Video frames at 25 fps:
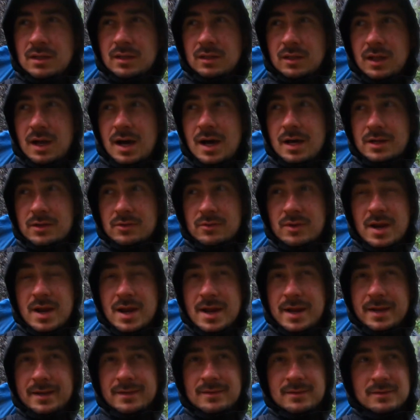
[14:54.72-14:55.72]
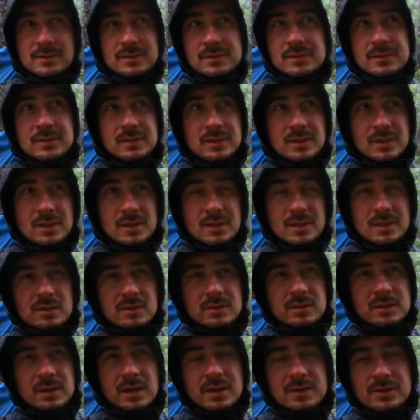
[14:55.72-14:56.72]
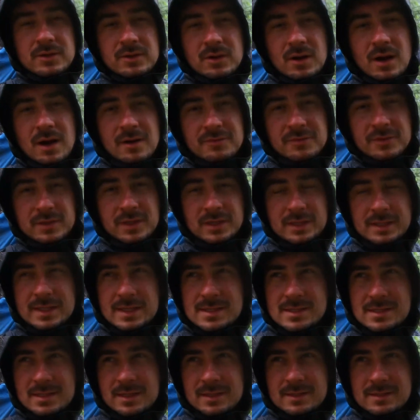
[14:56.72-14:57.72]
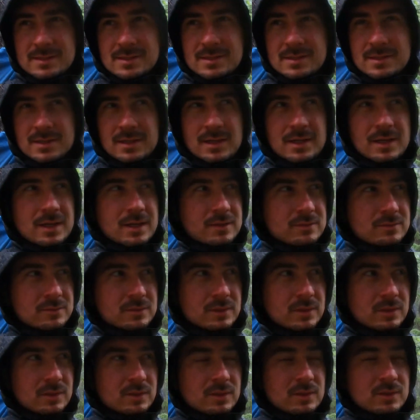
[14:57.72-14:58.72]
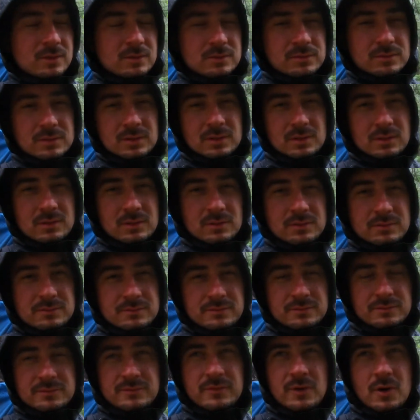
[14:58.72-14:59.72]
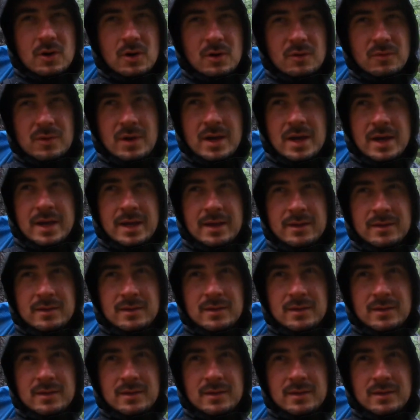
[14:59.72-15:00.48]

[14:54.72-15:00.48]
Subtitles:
Lot of rain, thunder off in the distance, real far away.